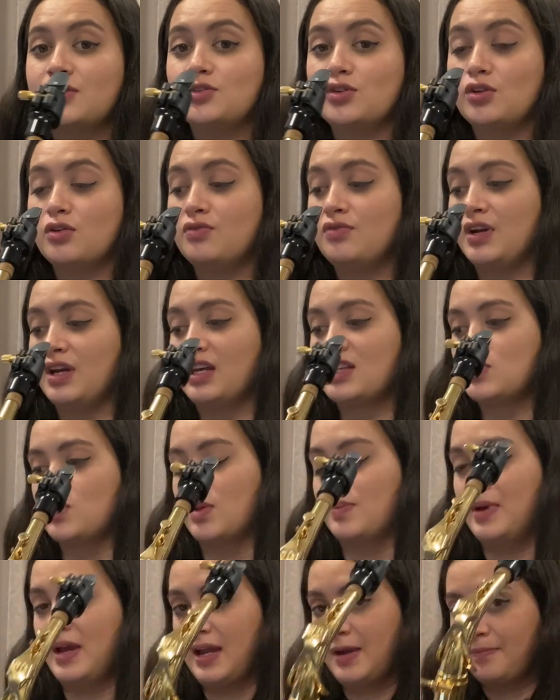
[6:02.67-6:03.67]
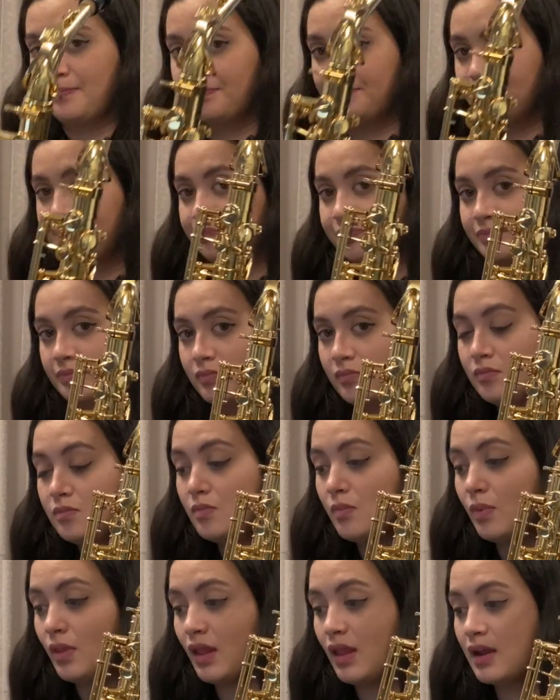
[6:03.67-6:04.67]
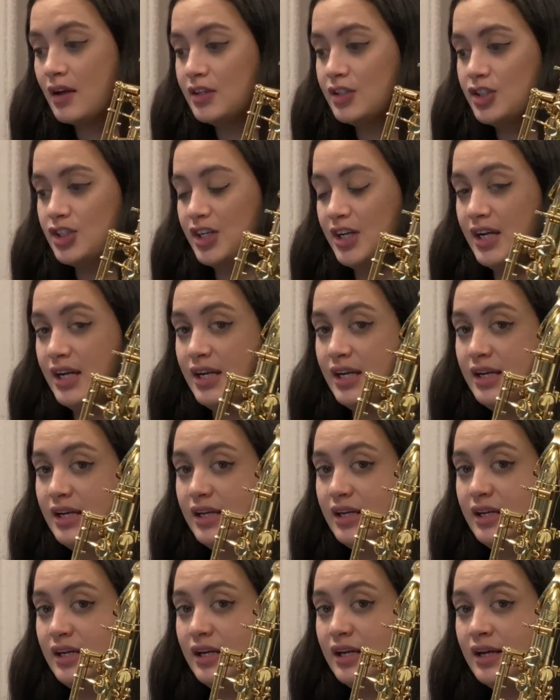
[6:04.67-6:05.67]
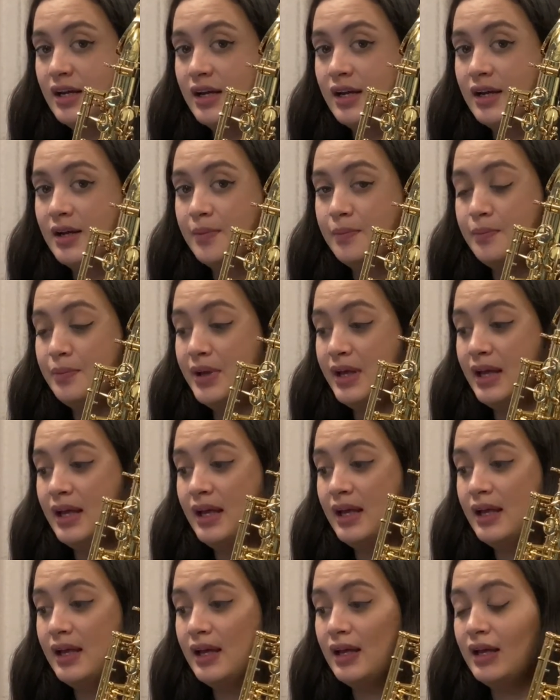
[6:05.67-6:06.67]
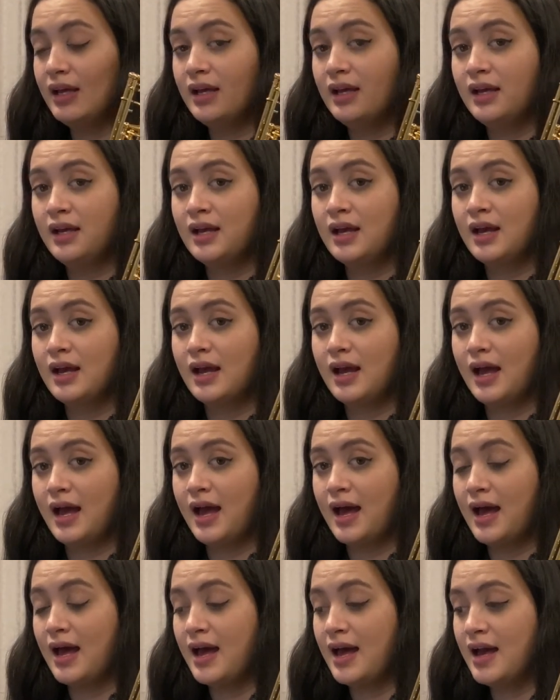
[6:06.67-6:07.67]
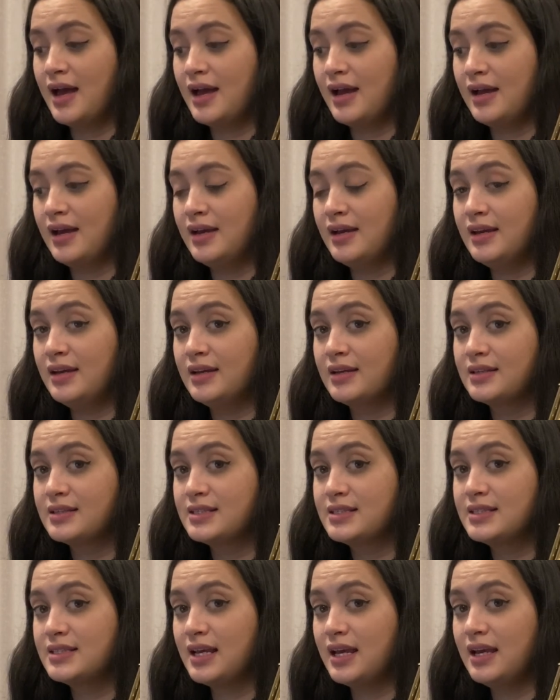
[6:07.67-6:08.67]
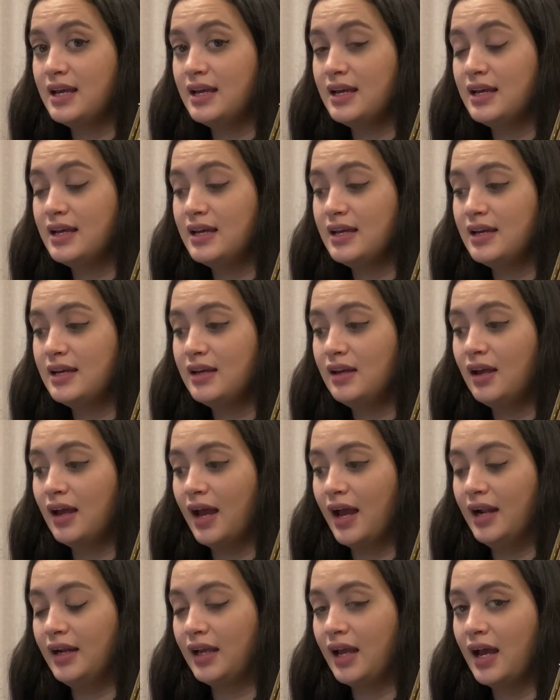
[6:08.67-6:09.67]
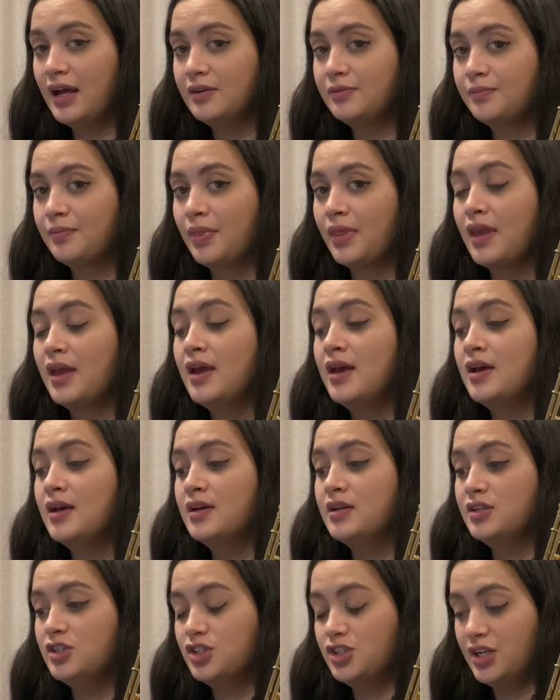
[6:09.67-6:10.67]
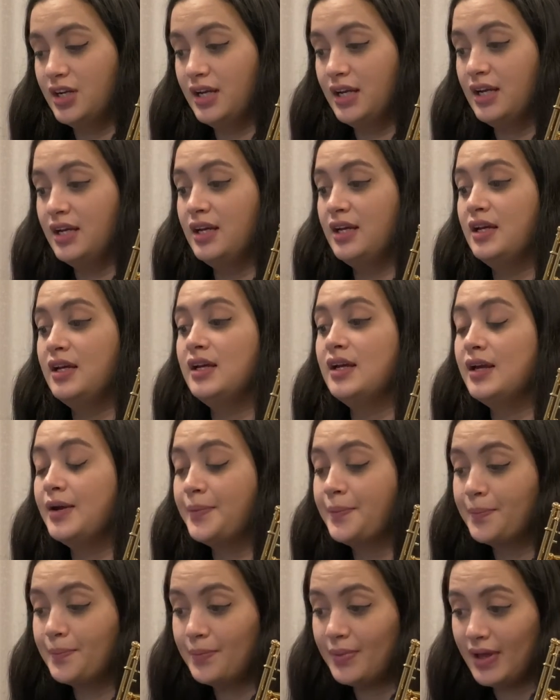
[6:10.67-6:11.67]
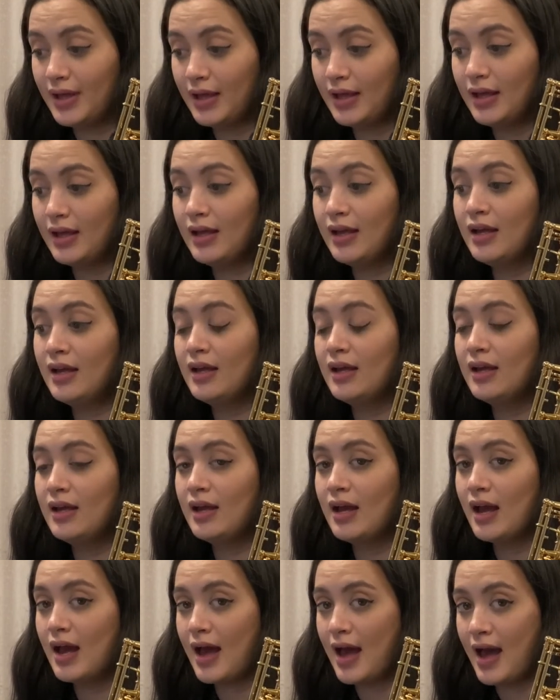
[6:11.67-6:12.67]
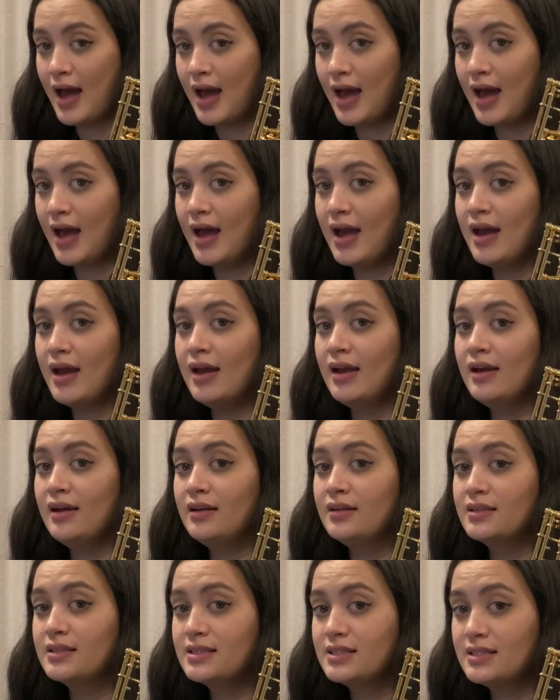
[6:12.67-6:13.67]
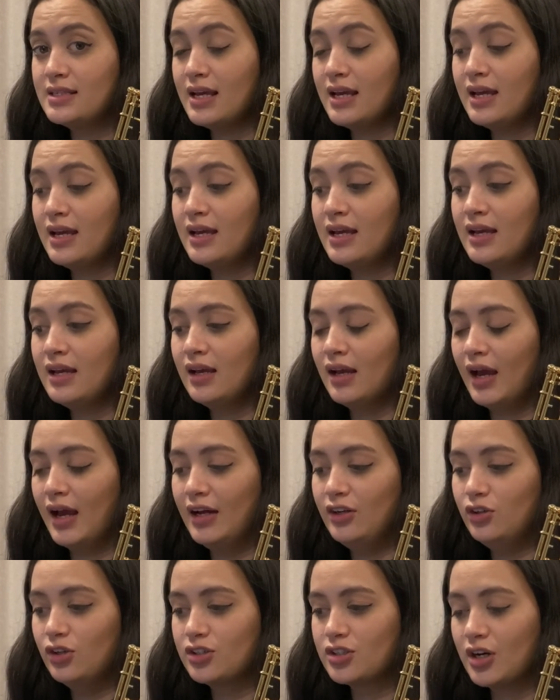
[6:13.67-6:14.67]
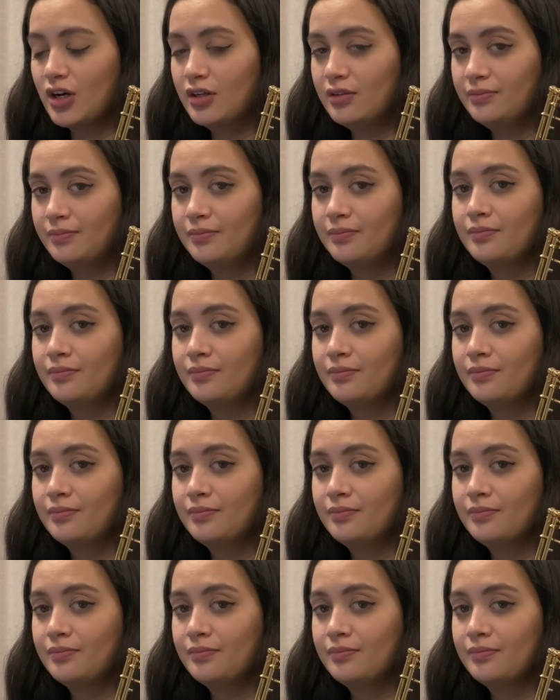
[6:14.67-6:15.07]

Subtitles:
do the fingers with me. G, B, A, C, and again. G, B, A, C, and your turn.